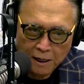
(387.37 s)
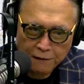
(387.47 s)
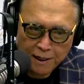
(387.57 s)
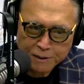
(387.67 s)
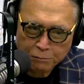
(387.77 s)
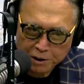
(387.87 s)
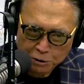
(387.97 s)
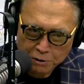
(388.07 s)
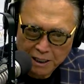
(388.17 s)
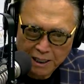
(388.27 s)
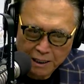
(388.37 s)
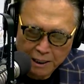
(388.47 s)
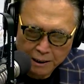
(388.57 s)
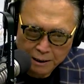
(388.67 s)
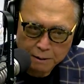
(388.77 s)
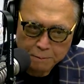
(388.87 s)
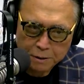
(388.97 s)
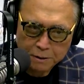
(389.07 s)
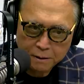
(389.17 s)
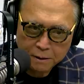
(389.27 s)
And that's where you and I line
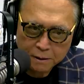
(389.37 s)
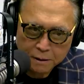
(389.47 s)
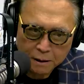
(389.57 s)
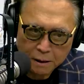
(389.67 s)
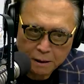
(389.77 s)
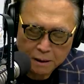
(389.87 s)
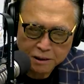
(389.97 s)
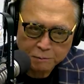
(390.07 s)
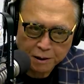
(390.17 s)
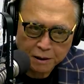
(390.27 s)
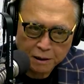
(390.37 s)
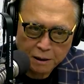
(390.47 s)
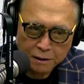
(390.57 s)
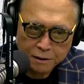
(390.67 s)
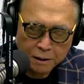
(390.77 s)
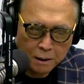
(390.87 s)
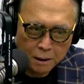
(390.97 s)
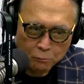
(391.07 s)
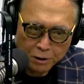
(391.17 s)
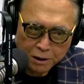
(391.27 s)
up, is because
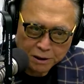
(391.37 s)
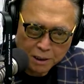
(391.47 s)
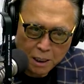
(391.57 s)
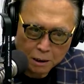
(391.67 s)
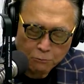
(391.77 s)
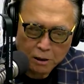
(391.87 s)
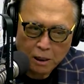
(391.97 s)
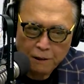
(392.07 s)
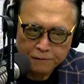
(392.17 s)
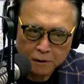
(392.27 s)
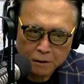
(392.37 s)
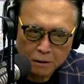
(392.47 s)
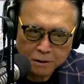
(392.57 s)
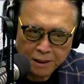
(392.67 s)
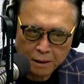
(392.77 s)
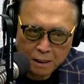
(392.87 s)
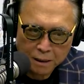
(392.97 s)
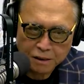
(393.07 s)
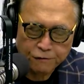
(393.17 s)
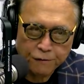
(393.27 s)
when the dollar went off the gold standard,
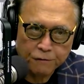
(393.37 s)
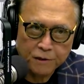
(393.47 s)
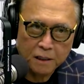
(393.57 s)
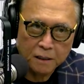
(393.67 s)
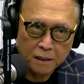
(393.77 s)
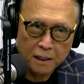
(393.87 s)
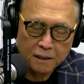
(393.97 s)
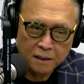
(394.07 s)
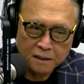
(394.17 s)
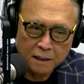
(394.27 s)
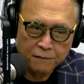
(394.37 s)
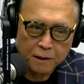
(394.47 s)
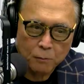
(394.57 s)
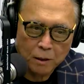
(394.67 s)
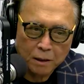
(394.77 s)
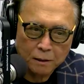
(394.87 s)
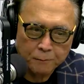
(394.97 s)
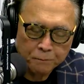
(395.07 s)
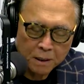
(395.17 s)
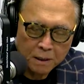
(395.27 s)
August 15th, 1971,